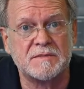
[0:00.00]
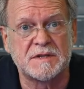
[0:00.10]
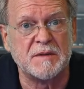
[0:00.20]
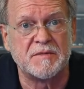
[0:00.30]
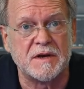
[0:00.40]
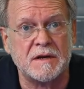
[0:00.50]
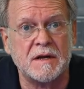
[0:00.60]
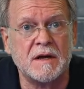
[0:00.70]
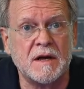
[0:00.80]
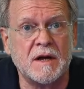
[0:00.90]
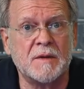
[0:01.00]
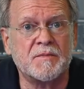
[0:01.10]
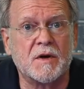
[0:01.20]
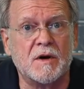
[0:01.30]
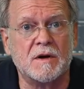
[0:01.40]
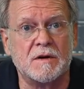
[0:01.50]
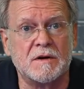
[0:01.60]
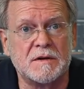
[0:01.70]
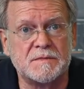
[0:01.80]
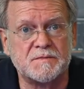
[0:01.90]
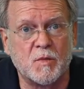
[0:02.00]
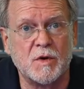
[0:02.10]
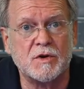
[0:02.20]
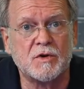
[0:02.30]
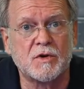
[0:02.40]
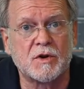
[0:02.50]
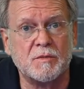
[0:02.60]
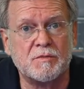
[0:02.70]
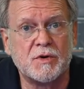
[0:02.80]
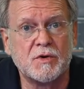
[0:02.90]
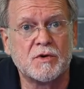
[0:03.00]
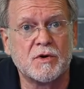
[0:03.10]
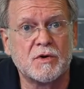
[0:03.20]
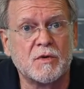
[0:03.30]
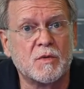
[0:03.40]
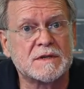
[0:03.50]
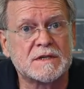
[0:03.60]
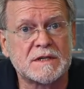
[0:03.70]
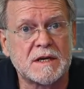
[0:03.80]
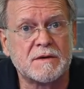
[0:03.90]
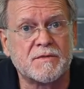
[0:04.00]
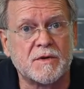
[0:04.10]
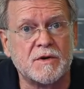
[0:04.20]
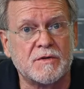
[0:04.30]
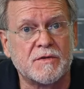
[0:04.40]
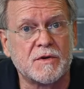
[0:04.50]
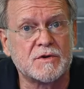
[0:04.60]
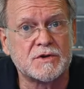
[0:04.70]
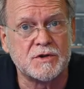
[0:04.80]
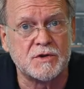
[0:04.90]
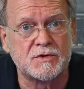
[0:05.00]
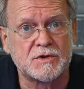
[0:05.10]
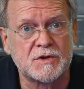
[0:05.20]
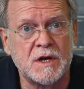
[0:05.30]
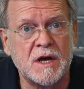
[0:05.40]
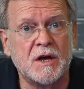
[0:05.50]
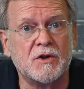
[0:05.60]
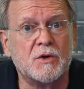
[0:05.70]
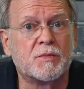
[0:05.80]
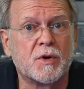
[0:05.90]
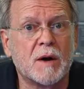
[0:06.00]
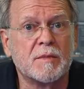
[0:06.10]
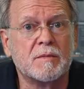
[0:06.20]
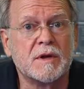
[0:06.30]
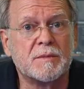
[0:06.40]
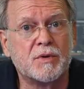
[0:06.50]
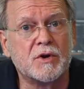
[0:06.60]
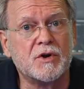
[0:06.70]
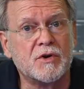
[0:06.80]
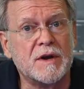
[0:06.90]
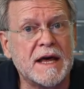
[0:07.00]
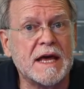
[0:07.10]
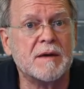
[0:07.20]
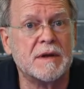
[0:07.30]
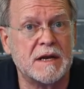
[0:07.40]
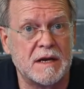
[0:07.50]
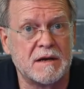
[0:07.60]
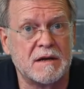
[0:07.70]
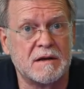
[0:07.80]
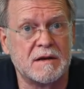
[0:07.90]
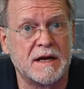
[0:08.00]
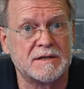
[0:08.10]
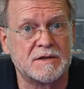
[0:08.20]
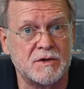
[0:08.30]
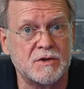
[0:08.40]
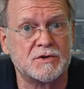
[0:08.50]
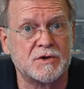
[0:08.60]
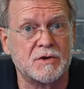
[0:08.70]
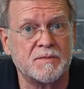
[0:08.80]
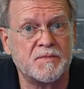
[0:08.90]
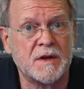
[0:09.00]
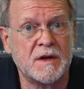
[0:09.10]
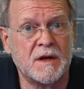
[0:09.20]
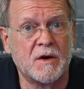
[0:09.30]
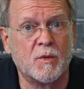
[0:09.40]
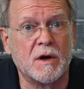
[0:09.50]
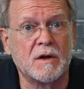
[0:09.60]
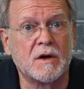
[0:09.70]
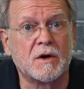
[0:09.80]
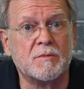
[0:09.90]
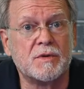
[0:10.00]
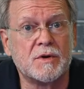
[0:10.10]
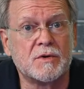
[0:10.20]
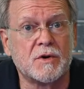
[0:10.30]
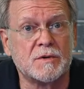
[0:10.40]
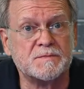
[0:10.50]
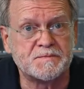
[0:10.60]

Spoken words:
same thing. When your computer was set up for your first use, you probably put your name in it as the user. Well, a computer